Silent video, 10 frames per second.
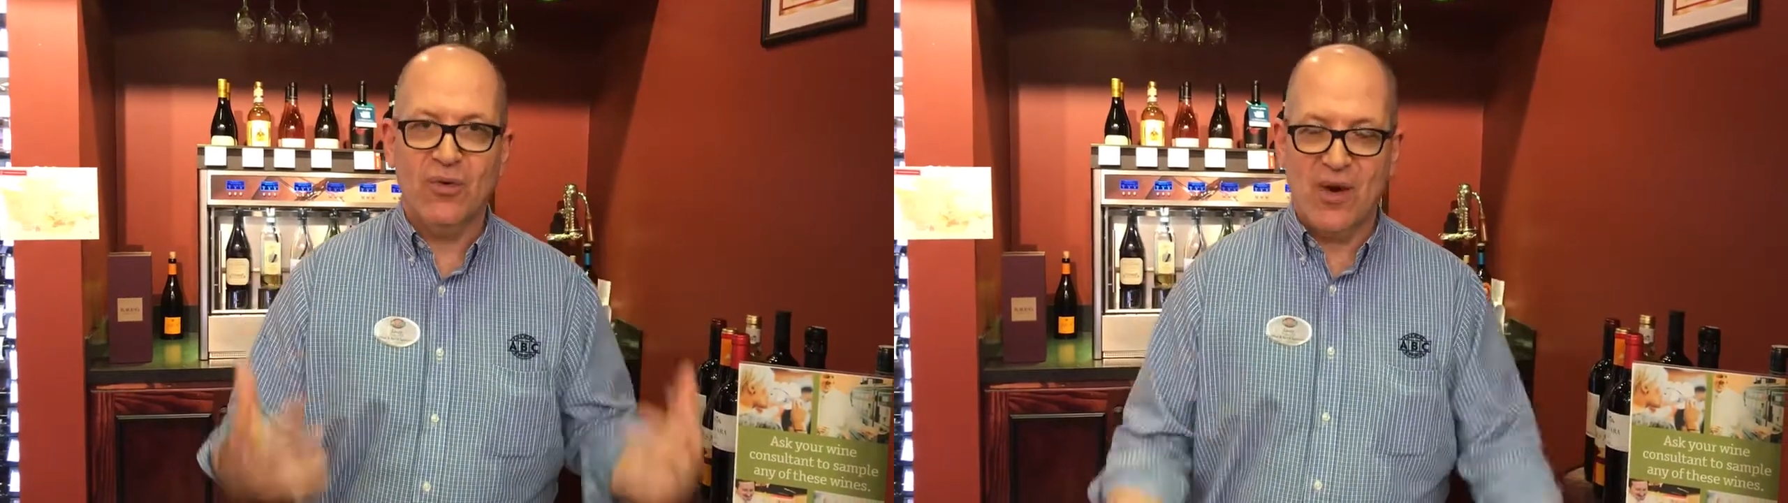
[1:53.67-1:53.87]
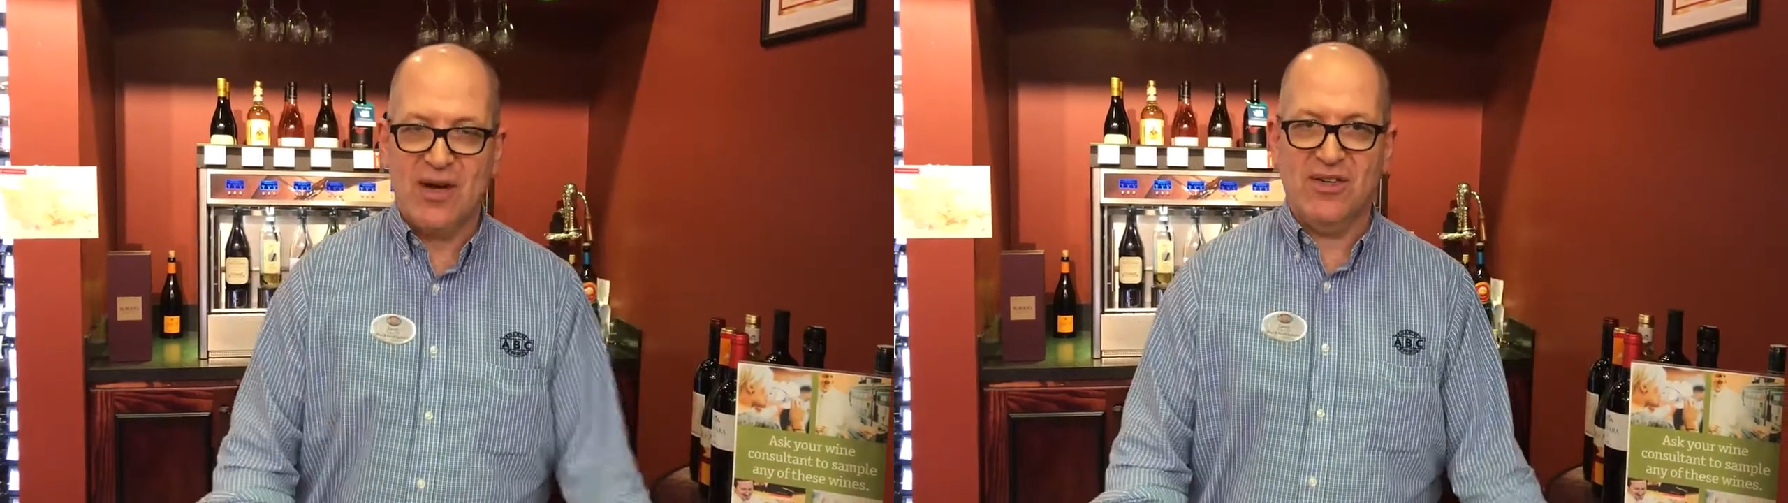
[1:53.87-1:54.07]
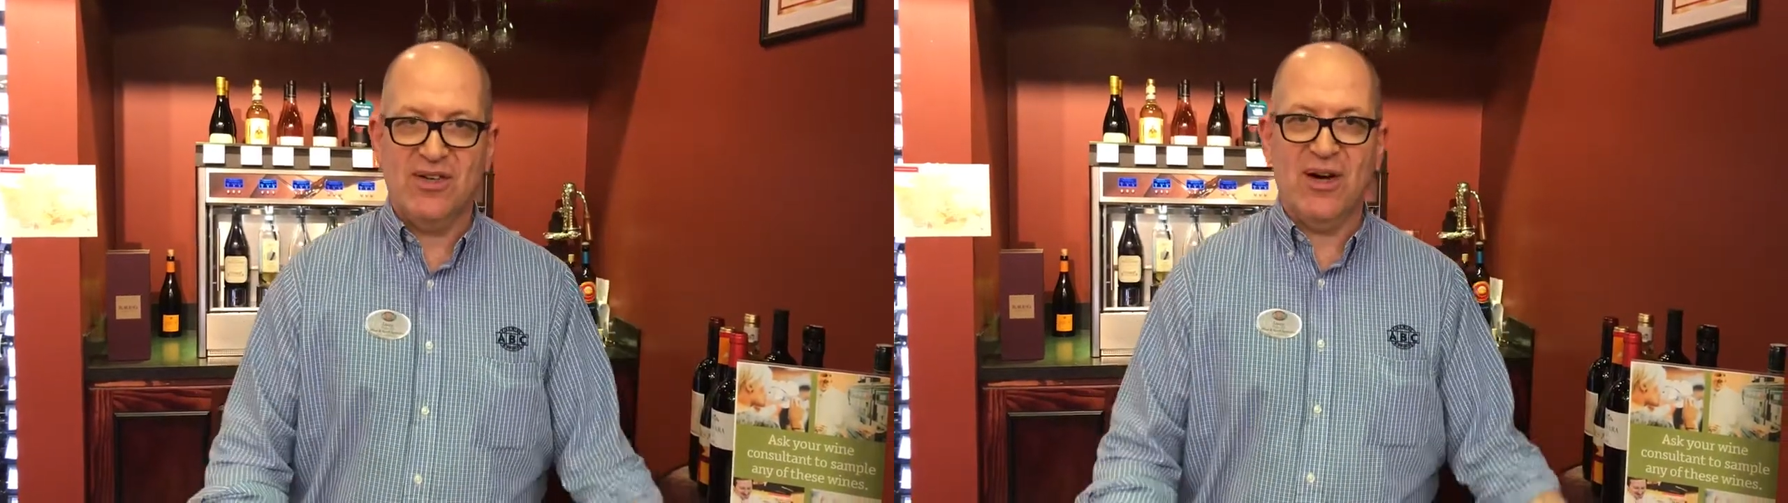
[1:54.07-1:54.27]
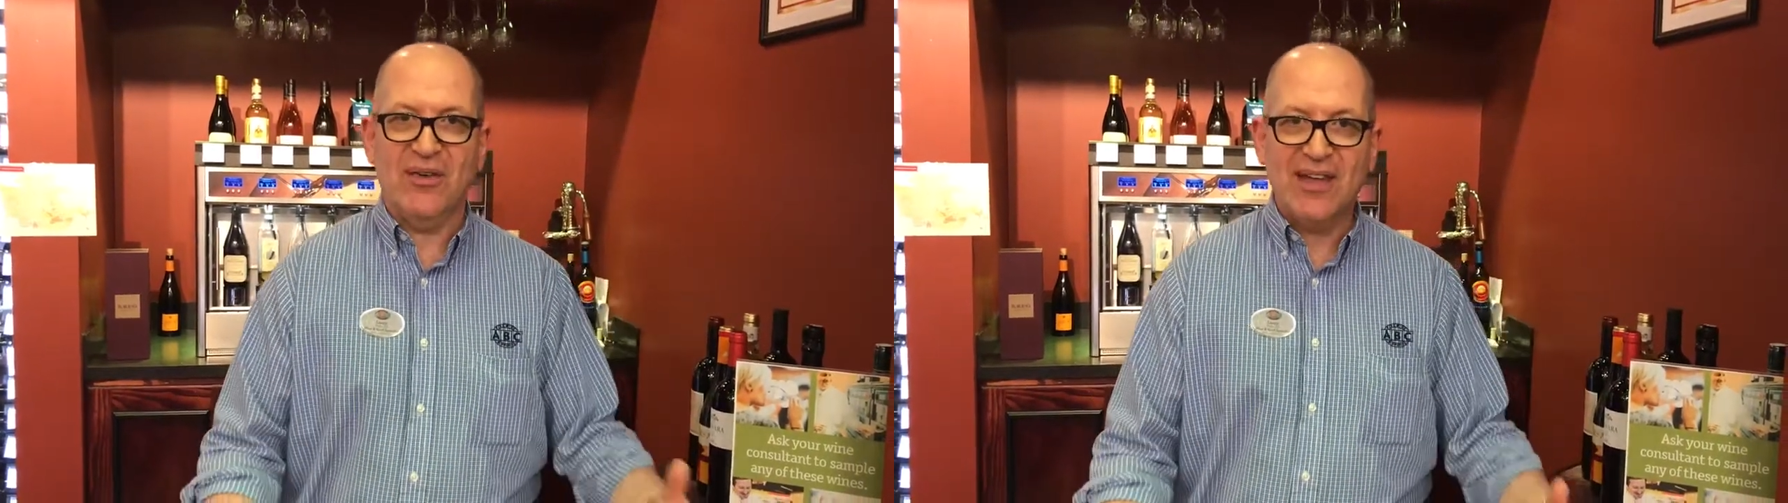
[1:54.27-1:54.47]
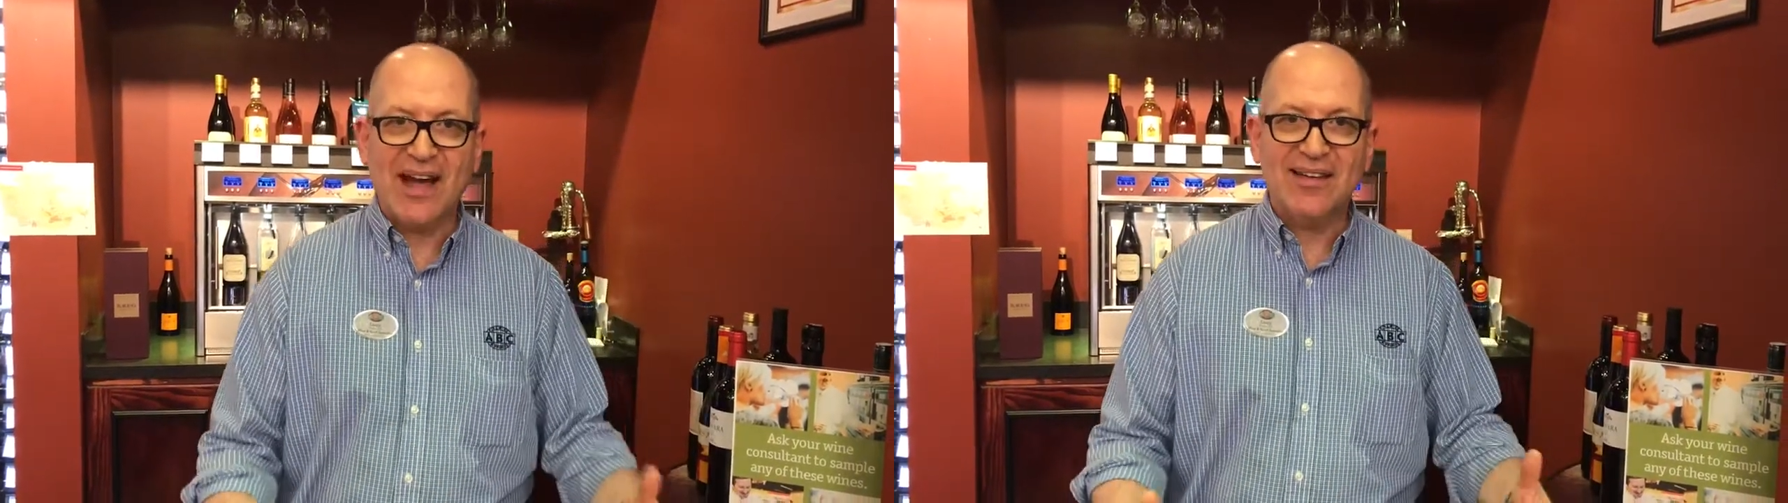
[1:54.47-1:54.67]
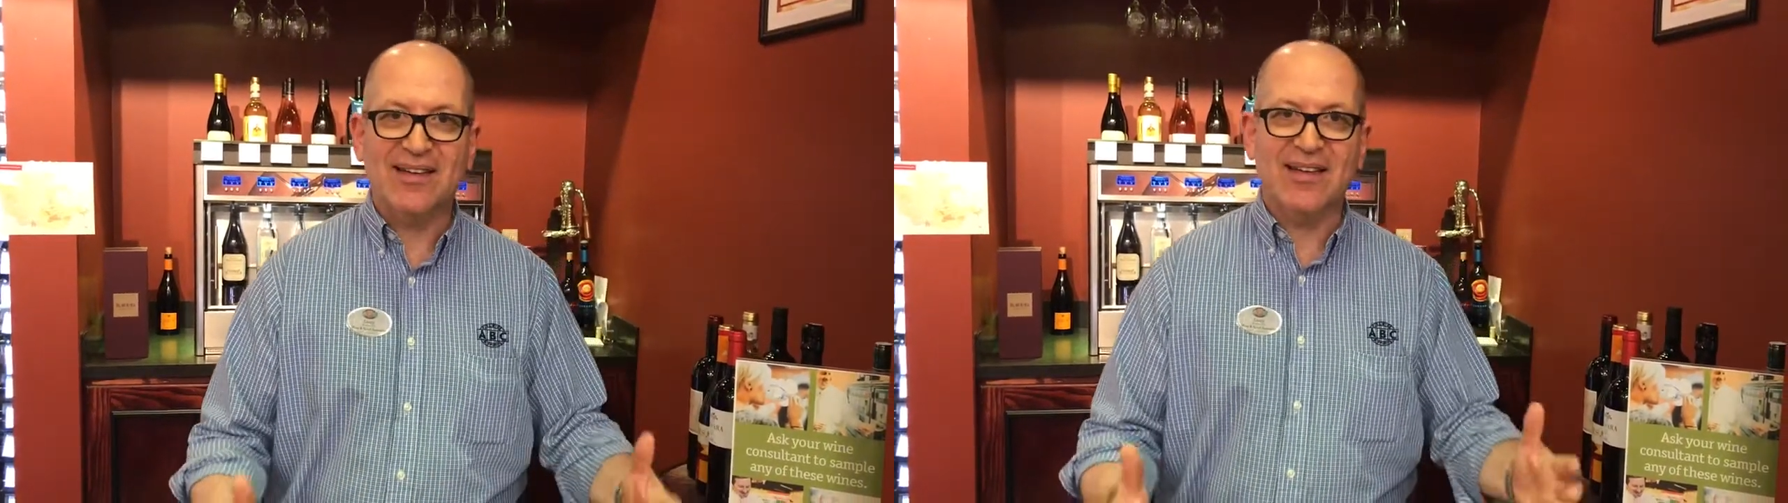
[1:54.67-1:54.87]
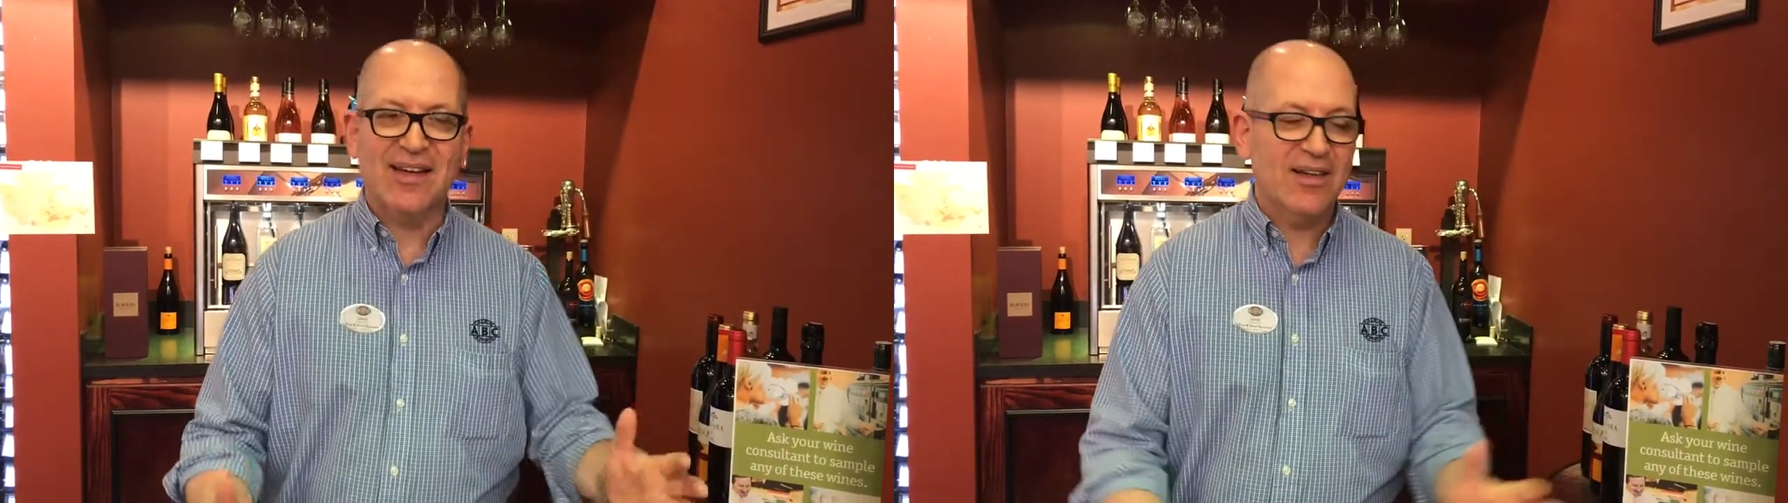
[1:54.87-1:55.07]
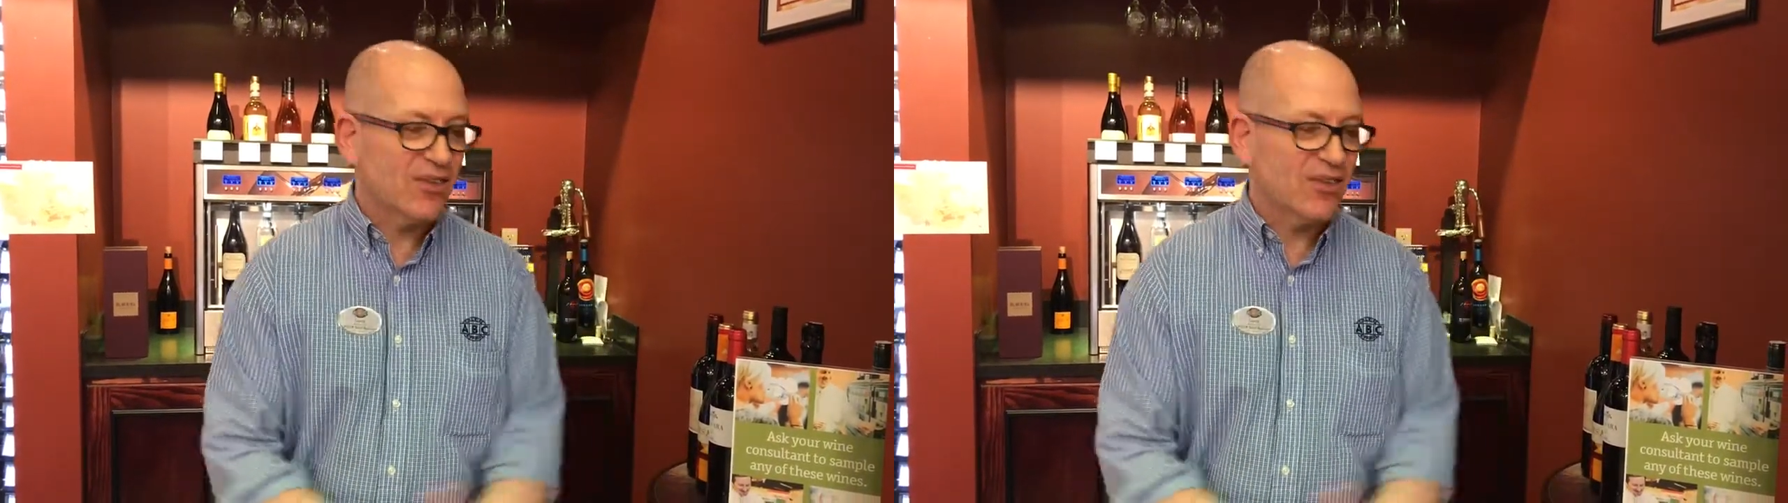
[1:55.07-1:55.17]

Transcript: ratio. That's the key.